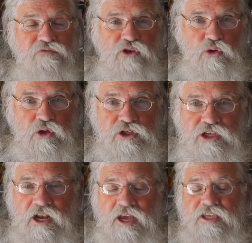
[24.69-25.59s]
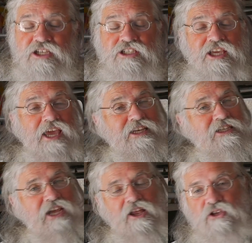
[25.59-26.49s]
viewers, and I just can't
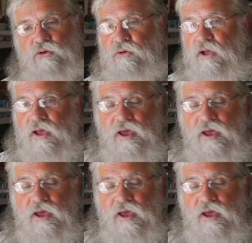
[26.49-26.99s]
tell you